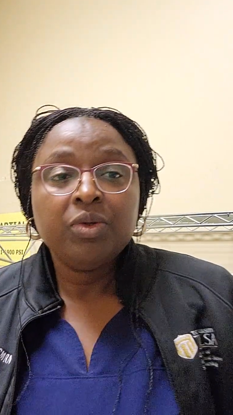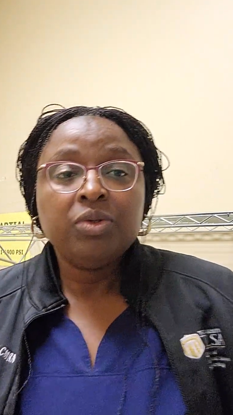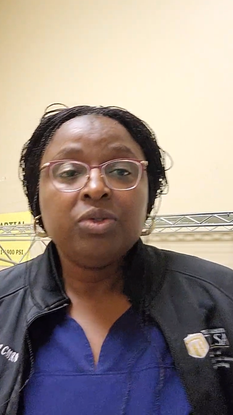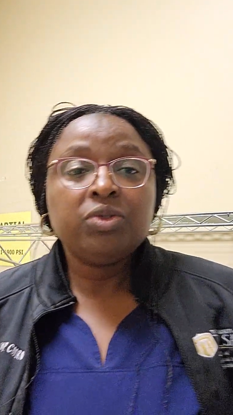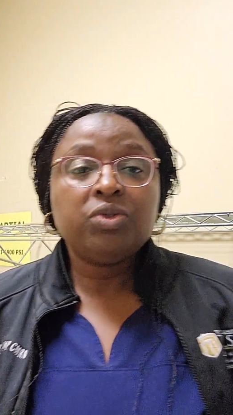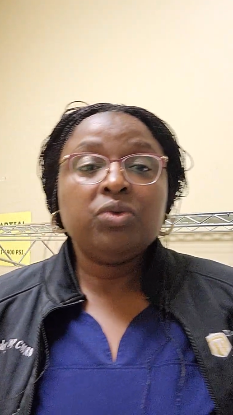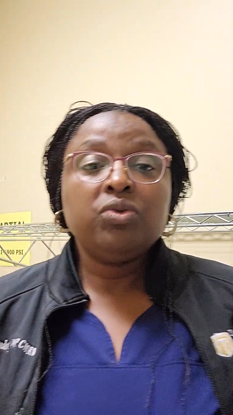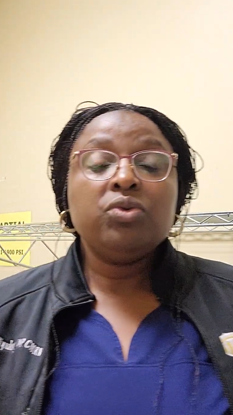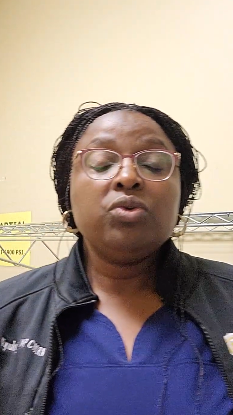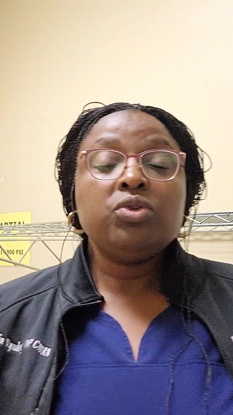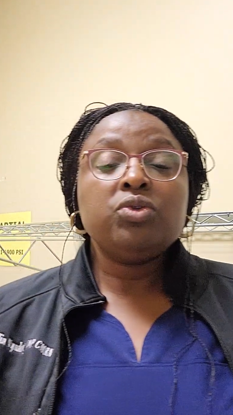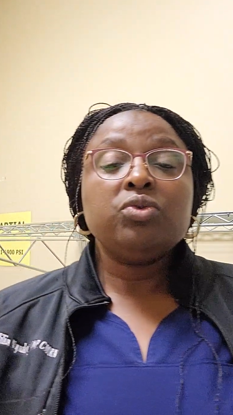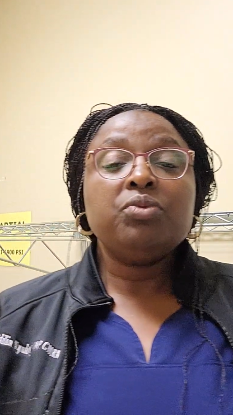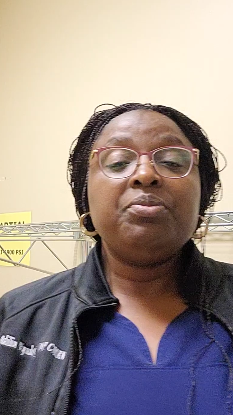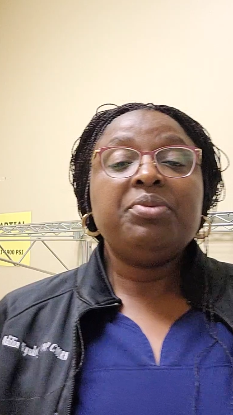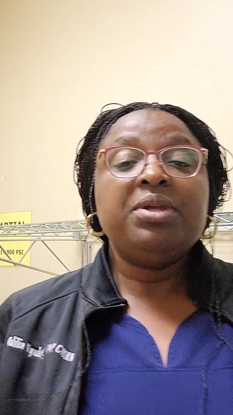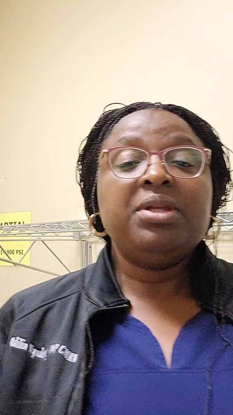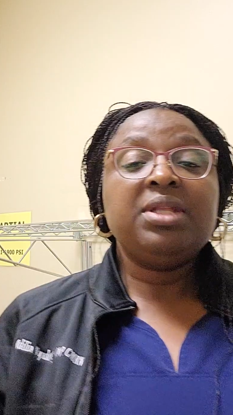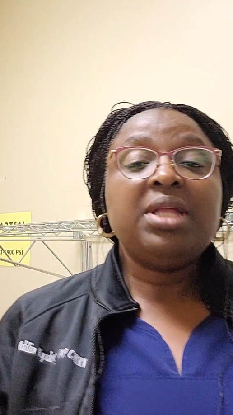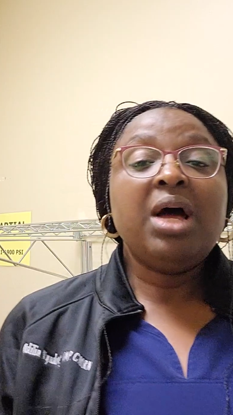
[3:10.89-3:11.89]
So
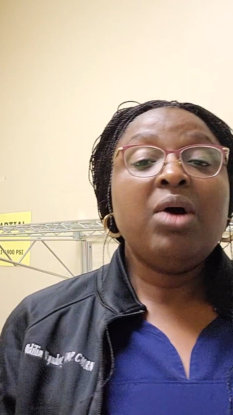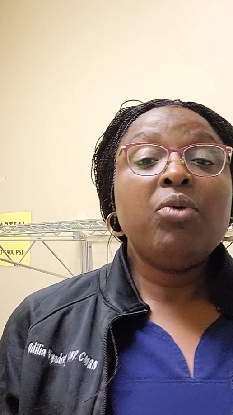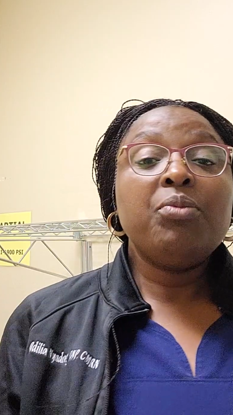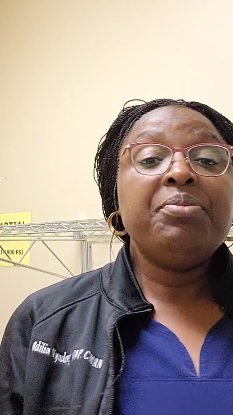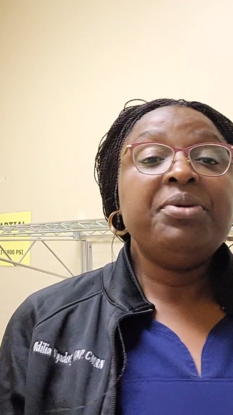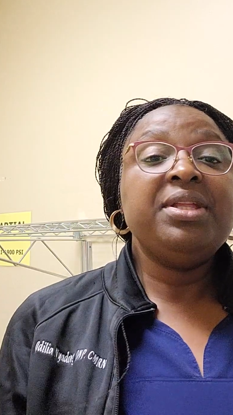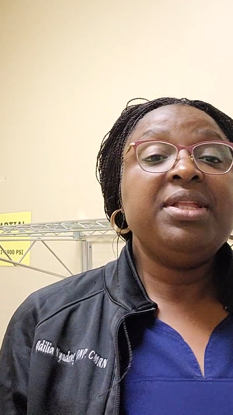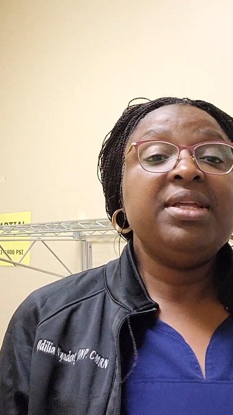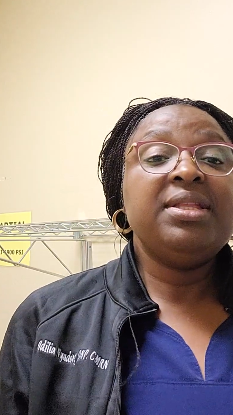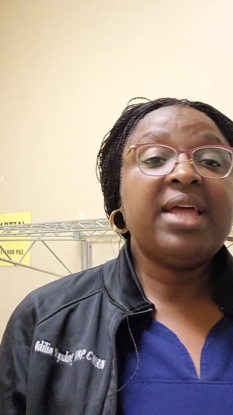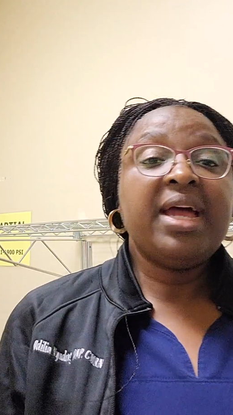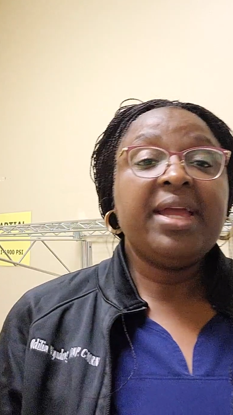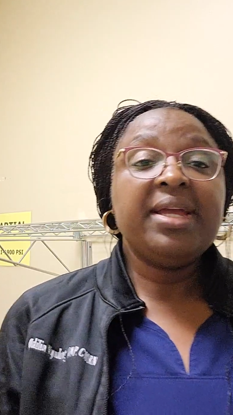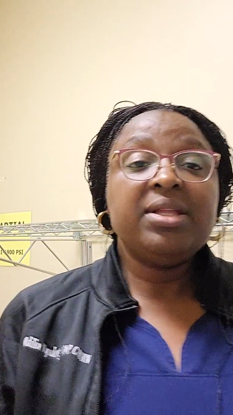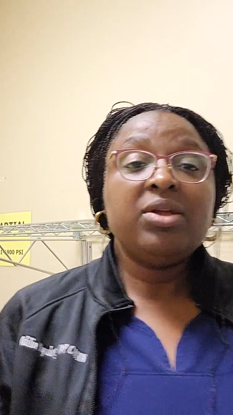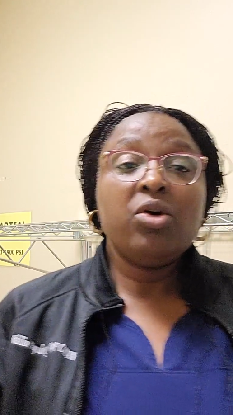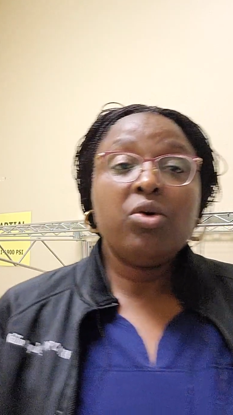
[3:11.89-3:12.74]
that will be the diet